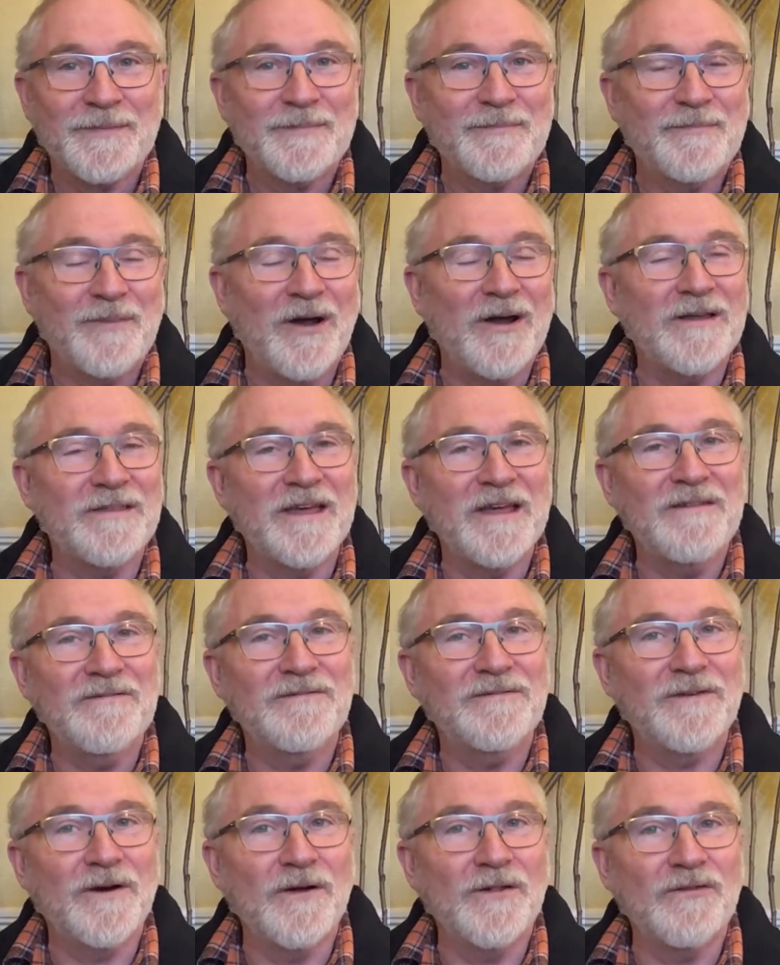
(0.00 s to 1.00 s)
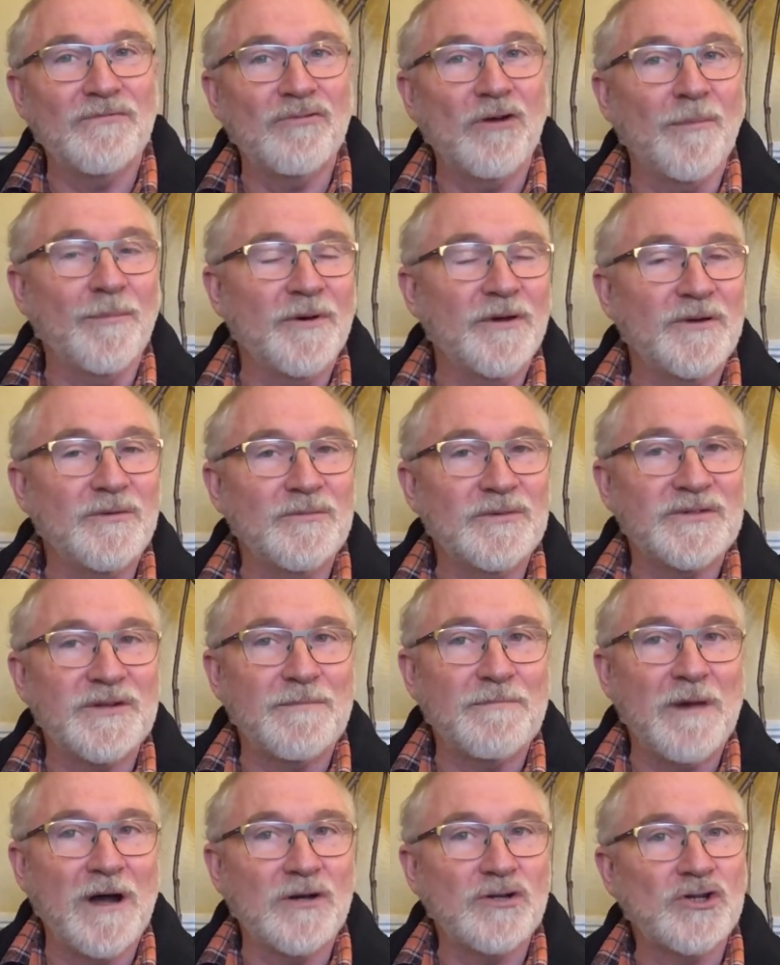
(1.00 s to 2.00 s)
By then Father Robert was a
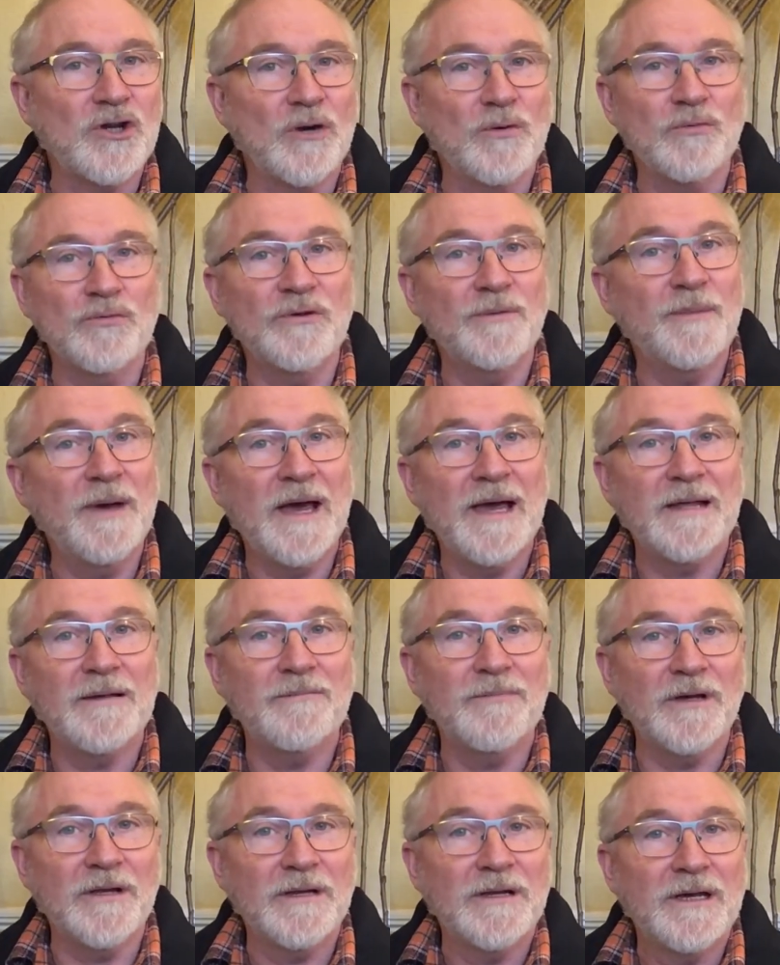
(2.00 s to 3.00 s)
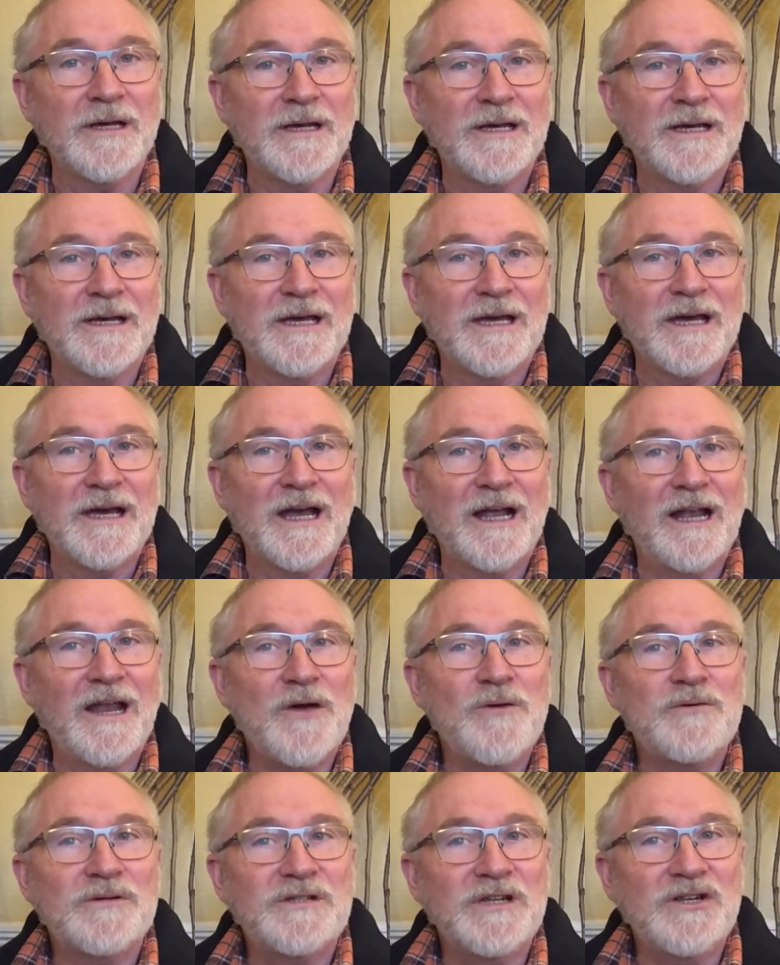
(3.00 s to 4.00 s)
much older man, but
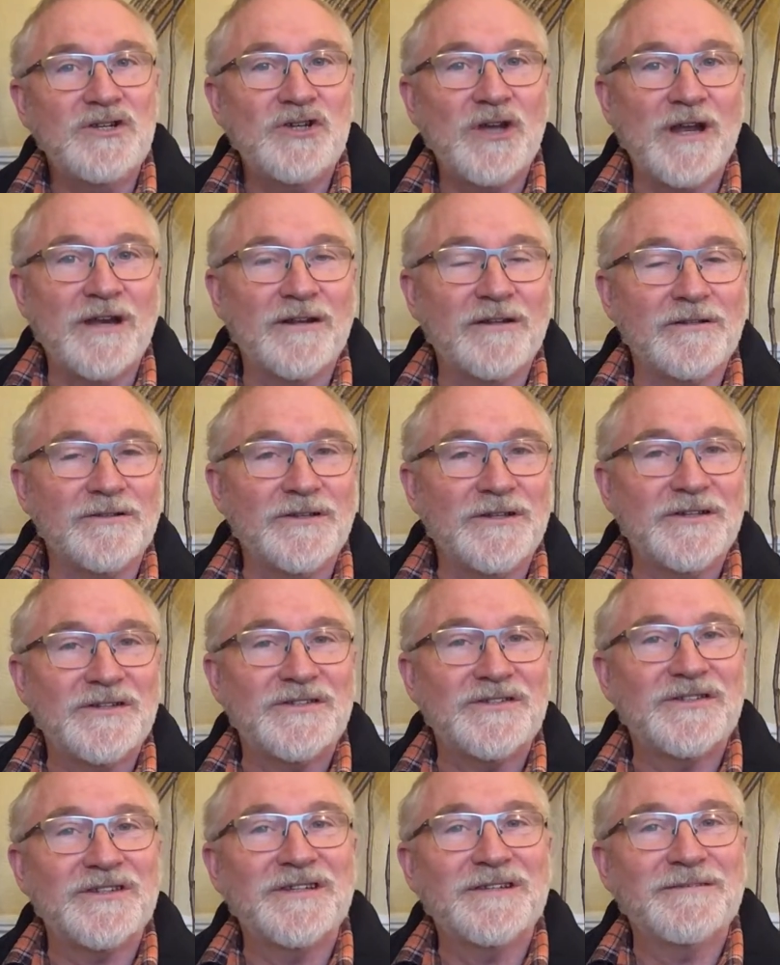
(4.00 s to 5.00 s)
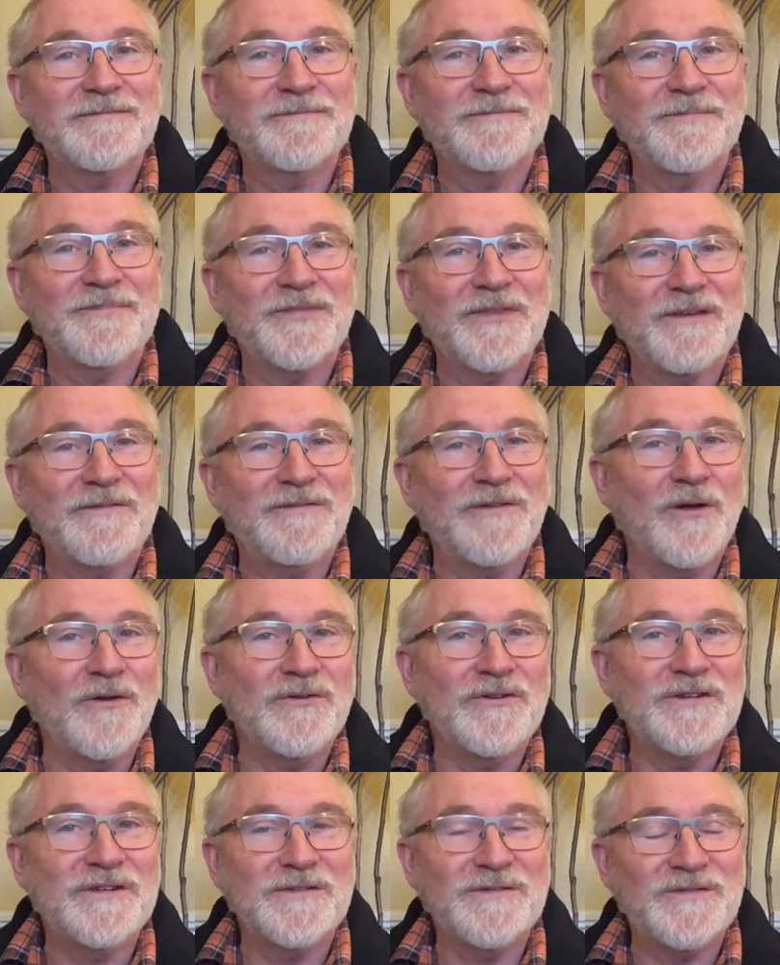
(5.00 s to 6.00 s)
cloaked in gentleness,
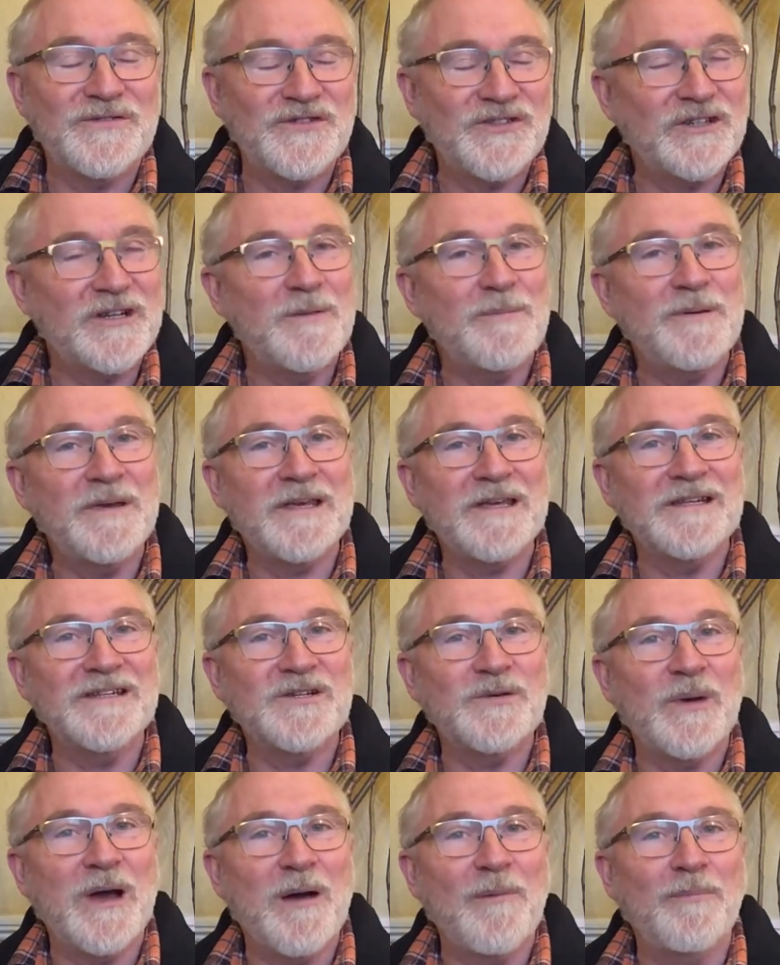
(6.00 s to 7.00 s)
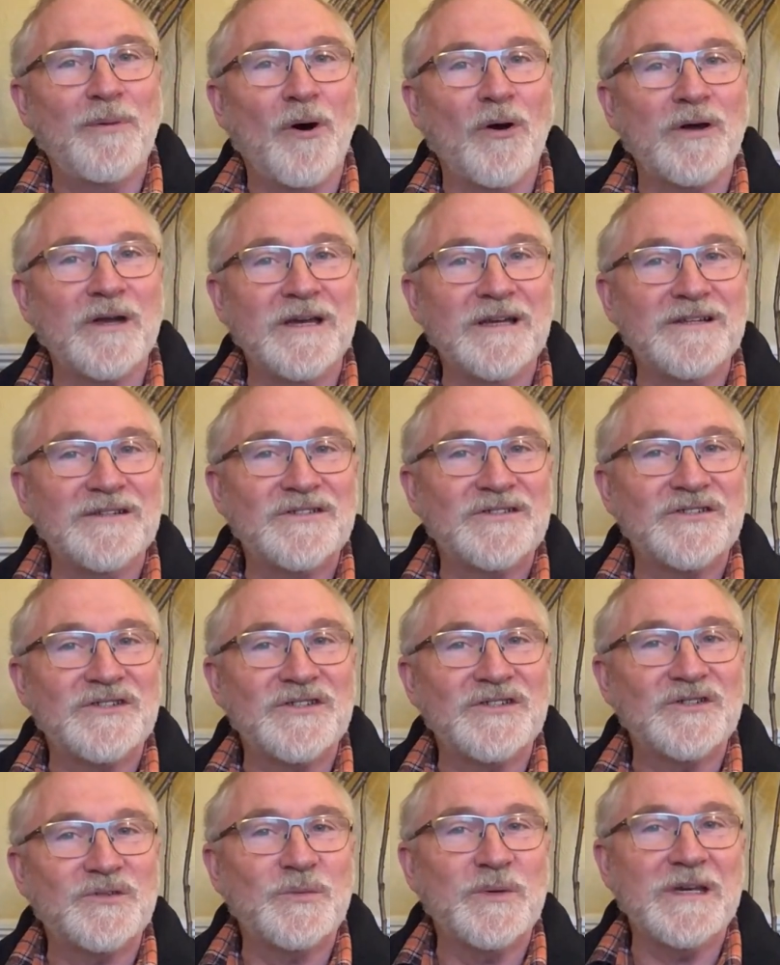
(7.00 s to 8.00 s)
fond of slipping into our pockets
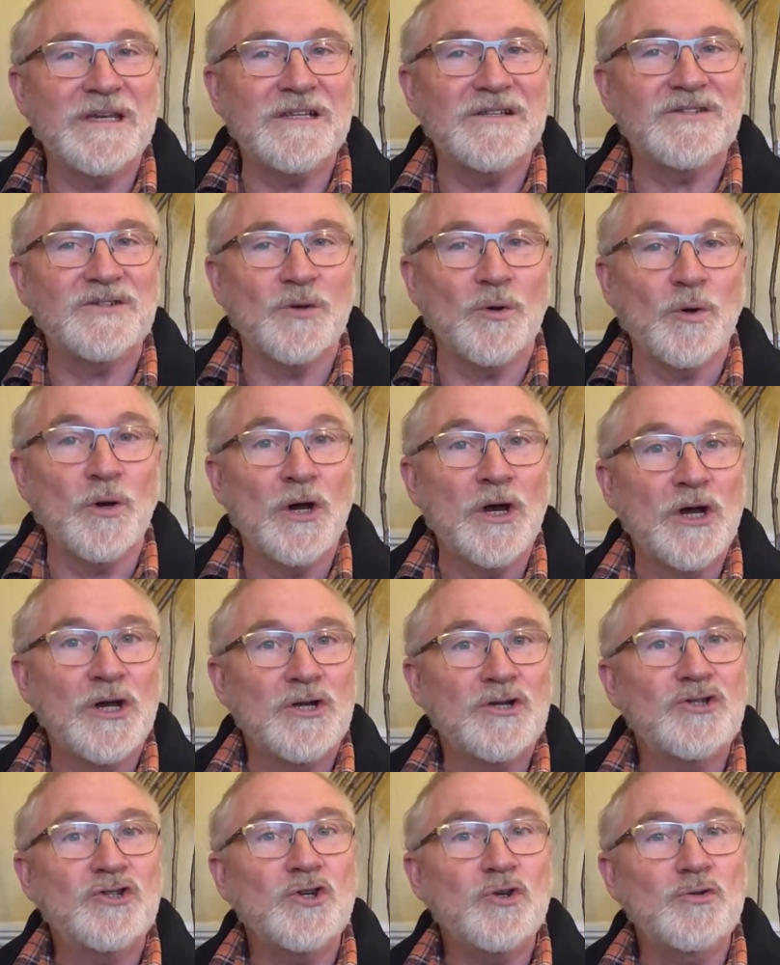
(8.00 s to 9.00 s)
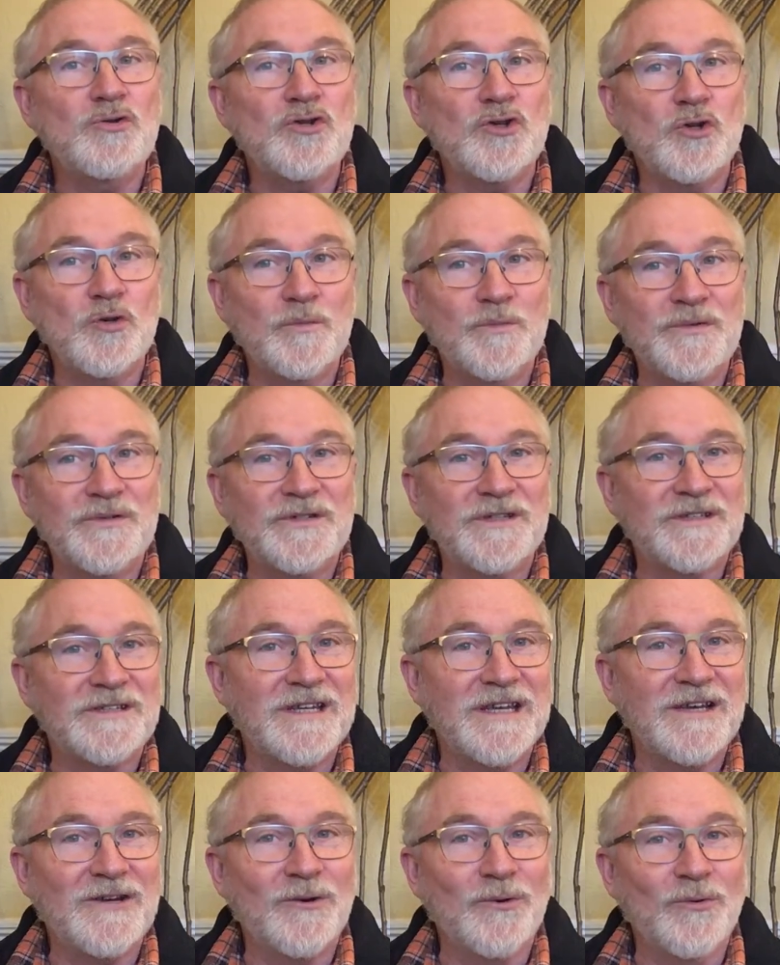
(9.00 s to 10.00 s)
sweets, or jujubes as
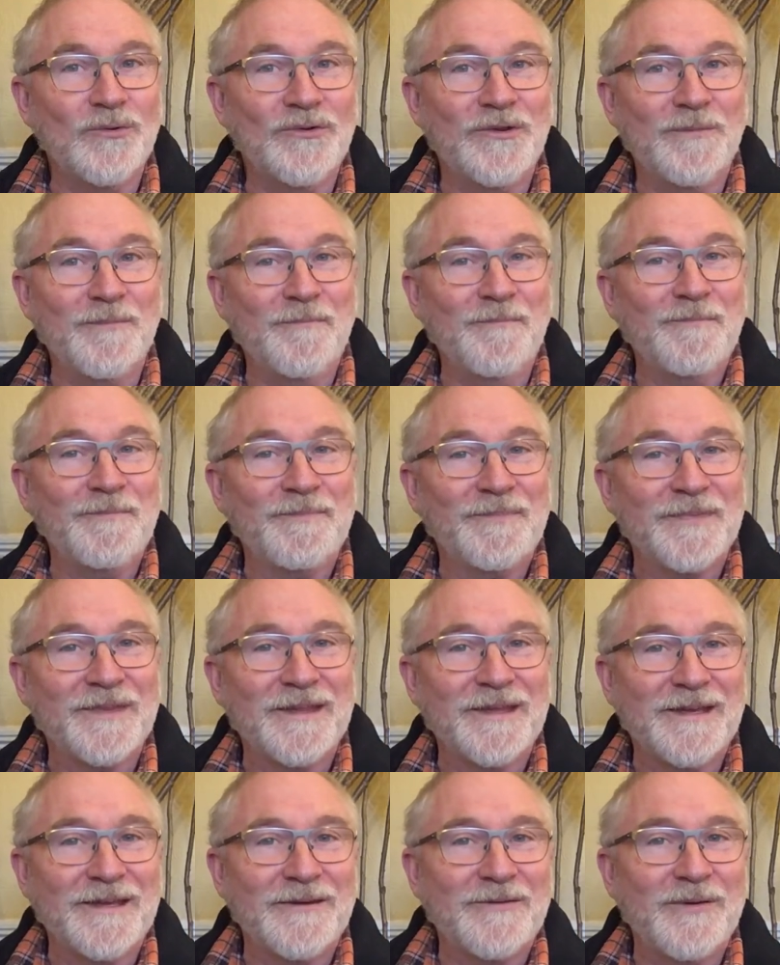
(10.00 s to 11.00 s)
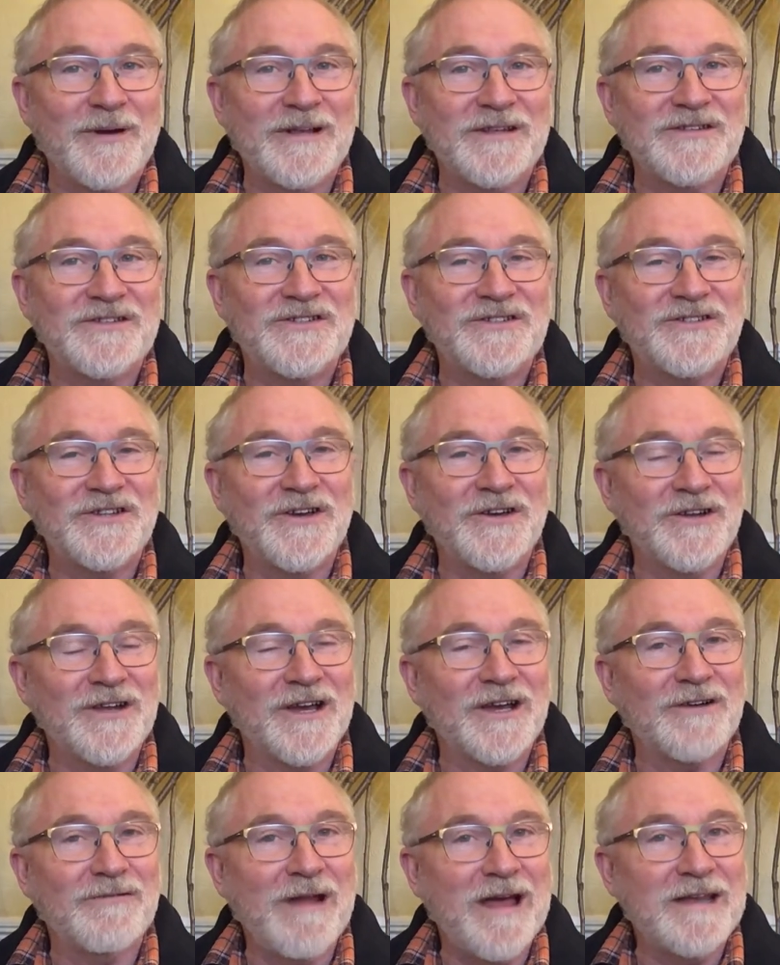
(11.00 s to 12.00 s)
he called them, when sterner
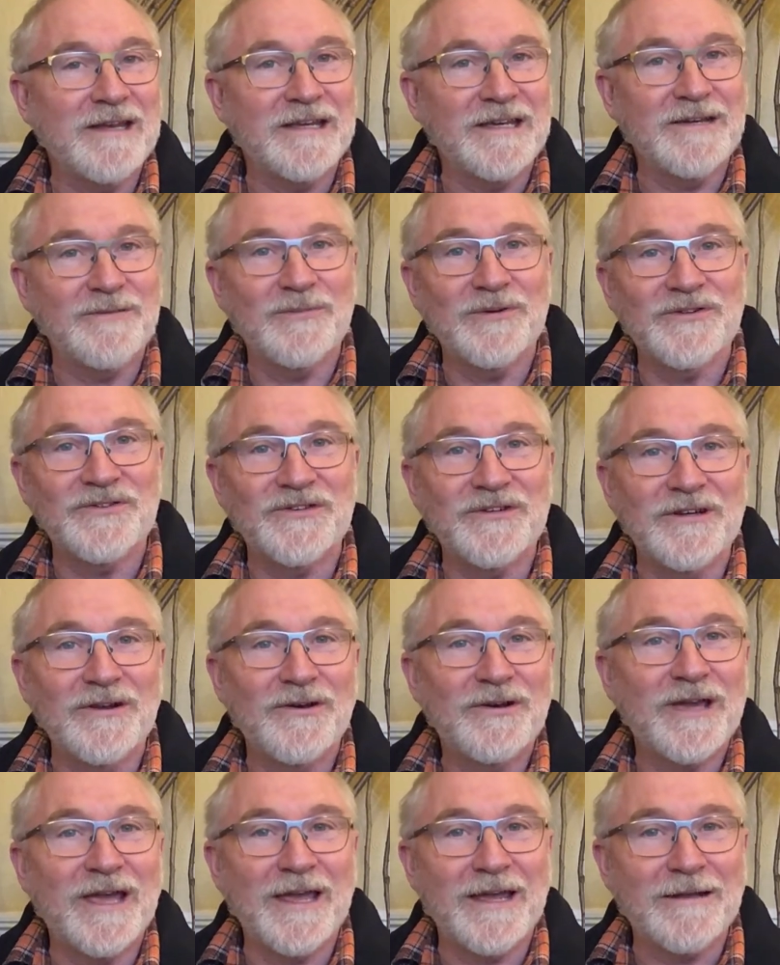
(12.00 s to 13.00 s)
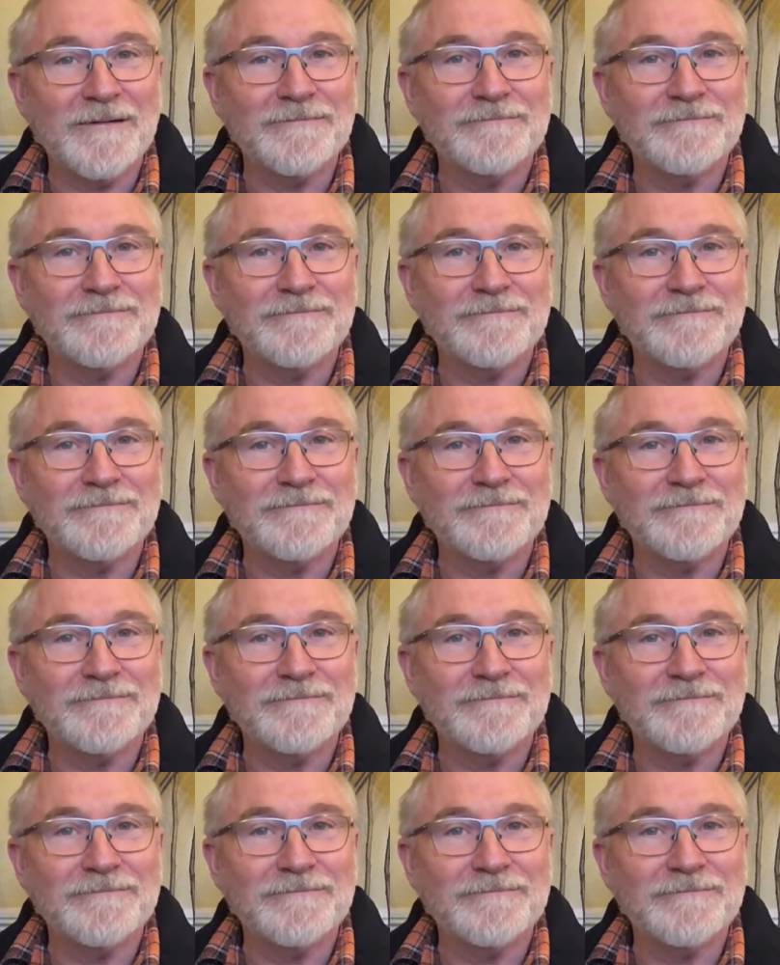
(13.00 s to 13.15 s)
Granny wasn't looking.